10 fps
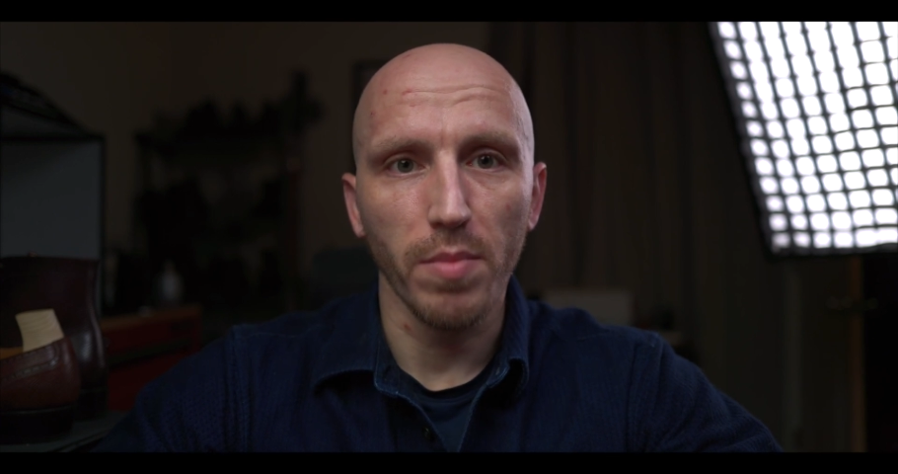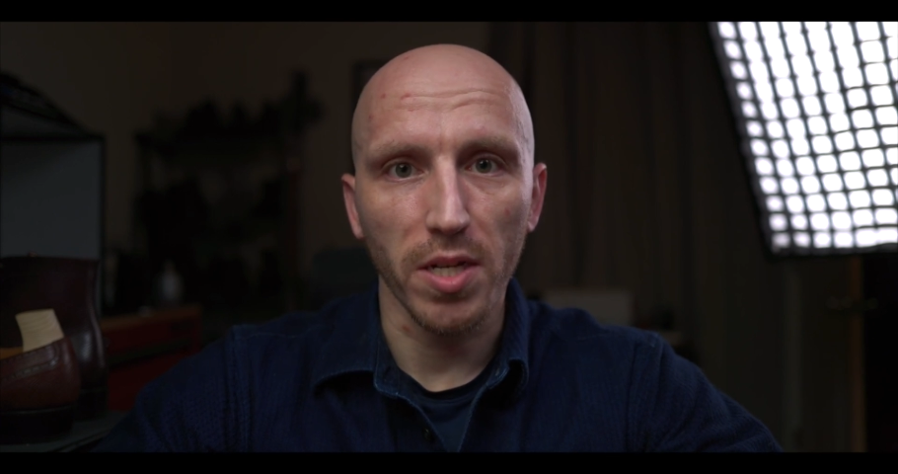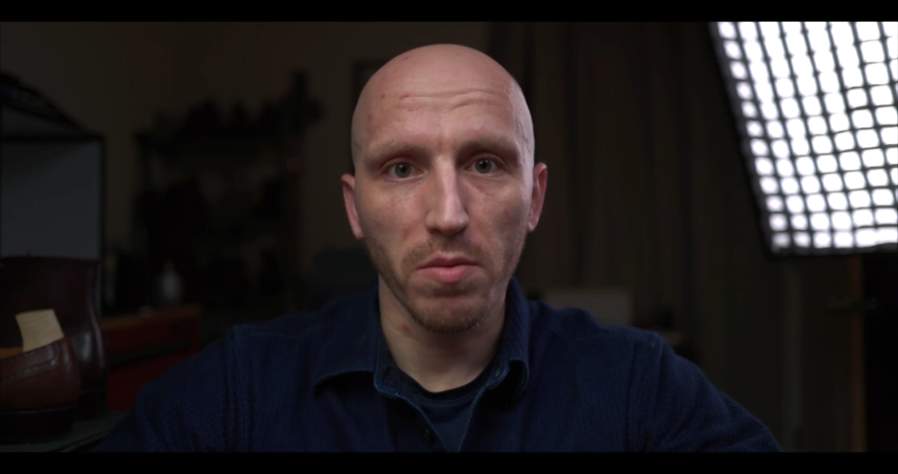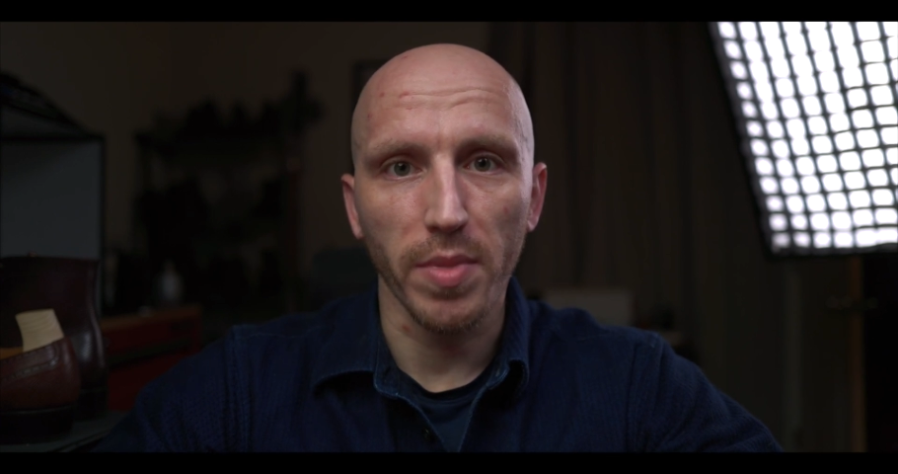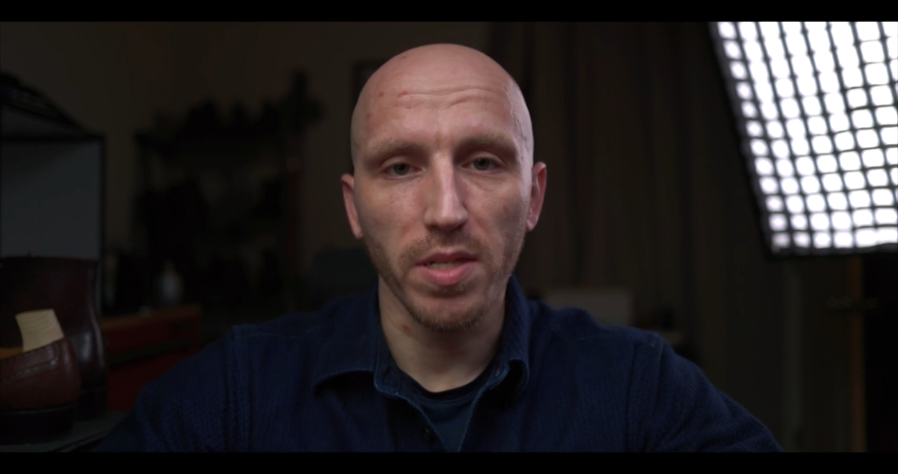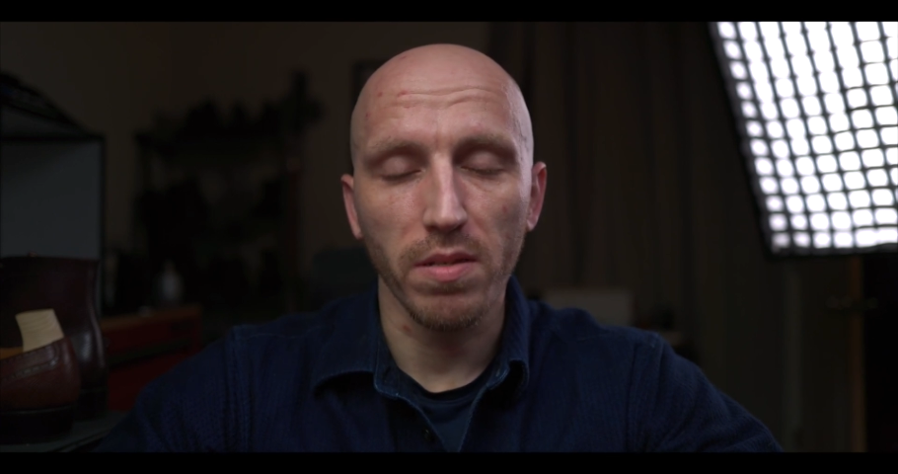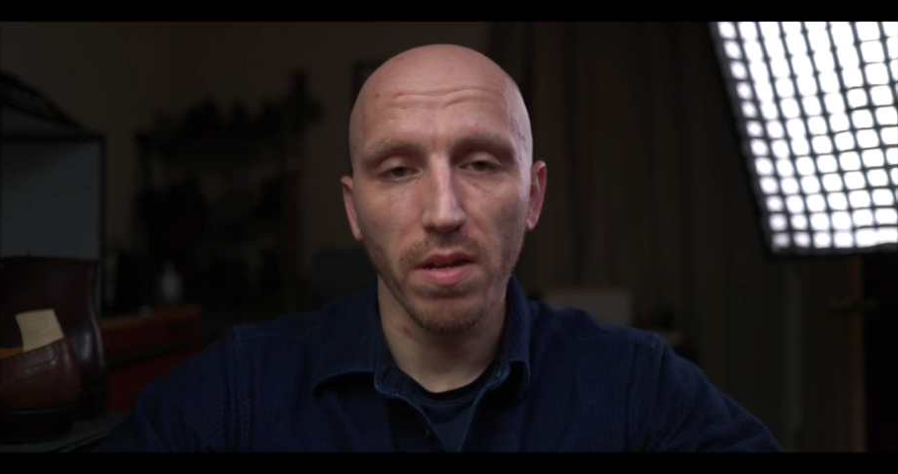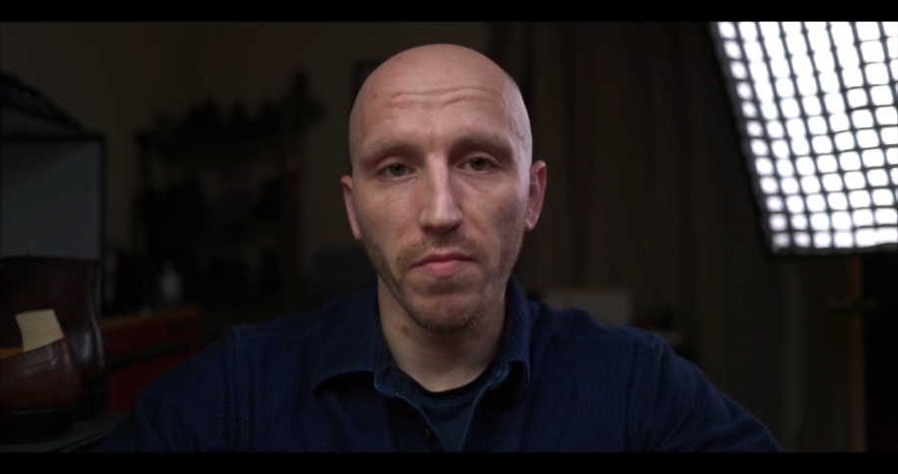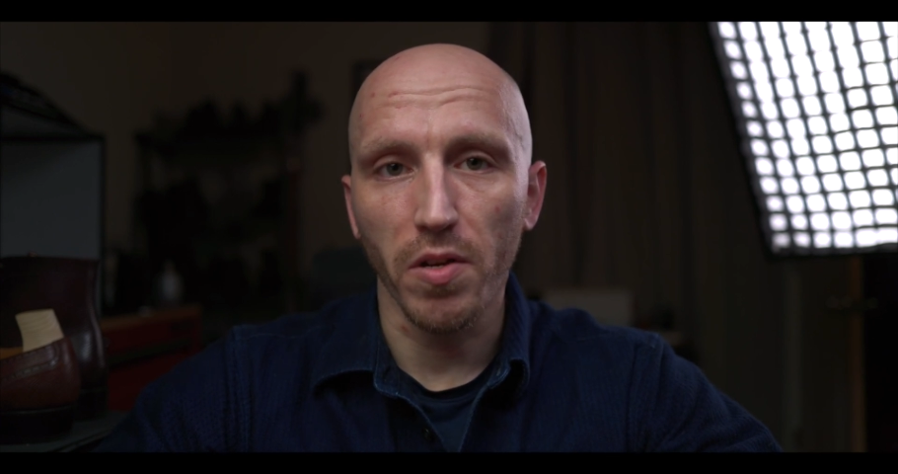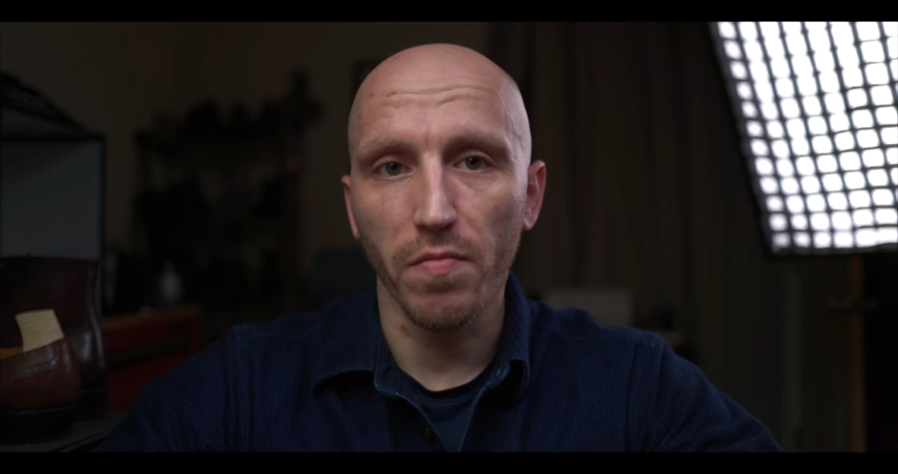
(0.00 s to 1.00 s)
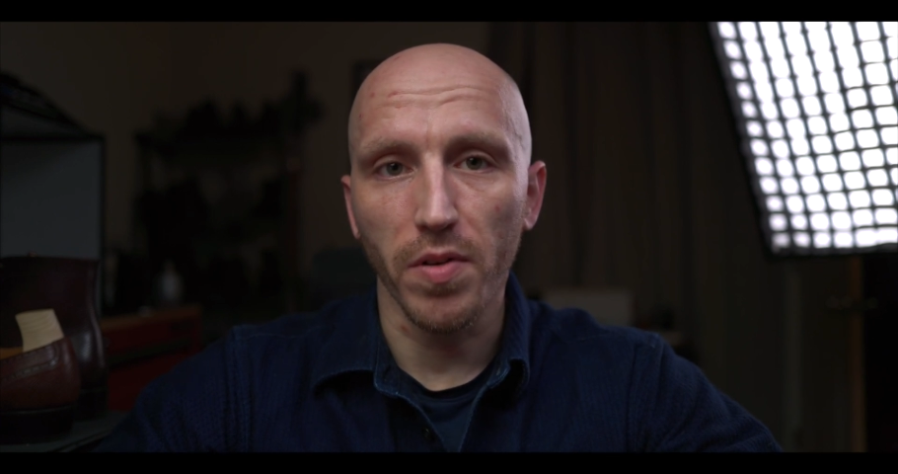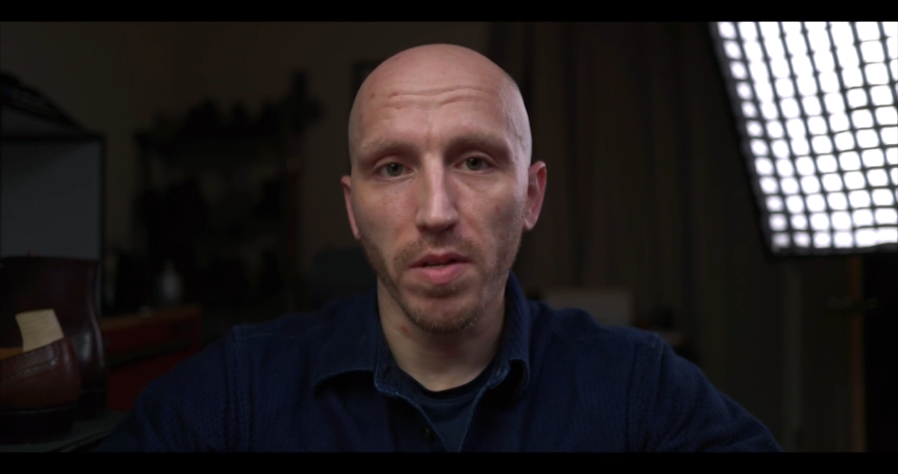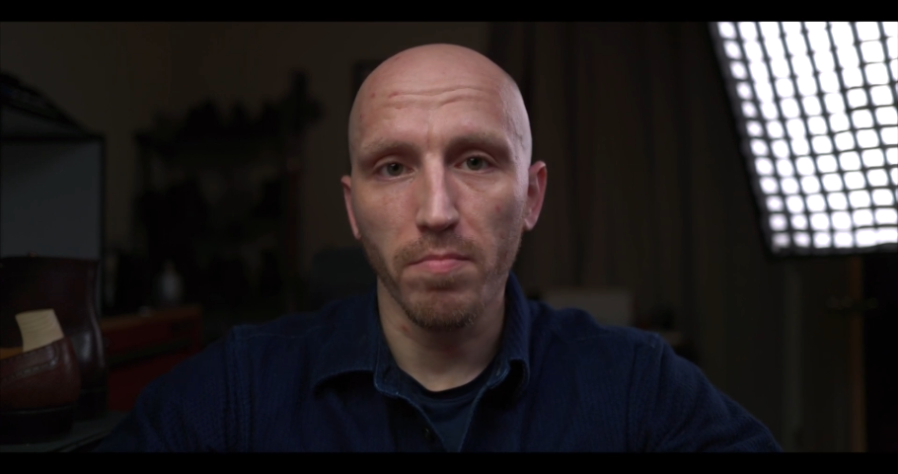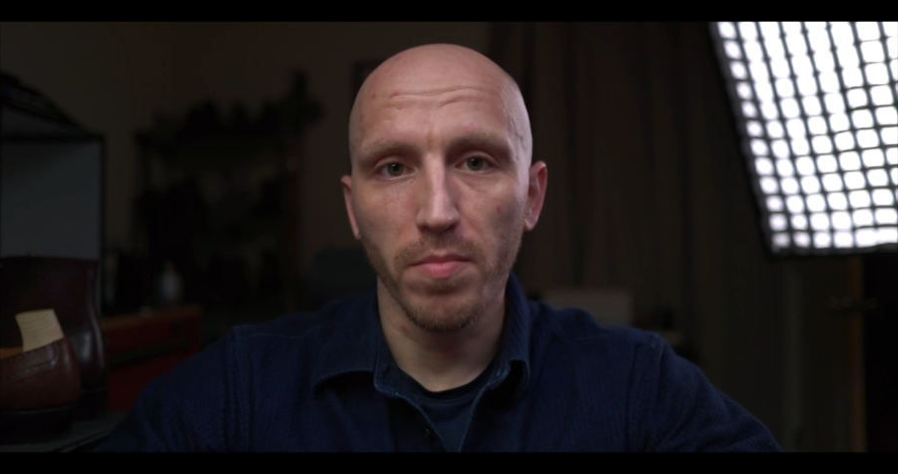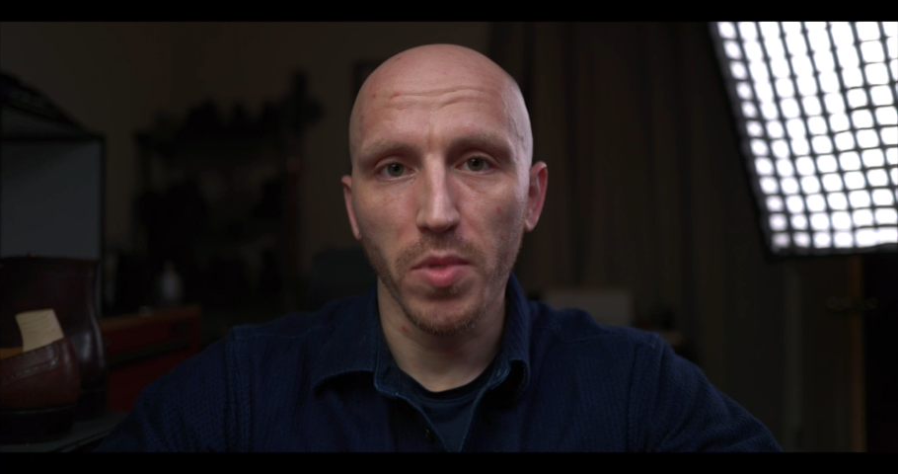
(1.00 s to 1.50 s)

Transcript: measurements of your foot.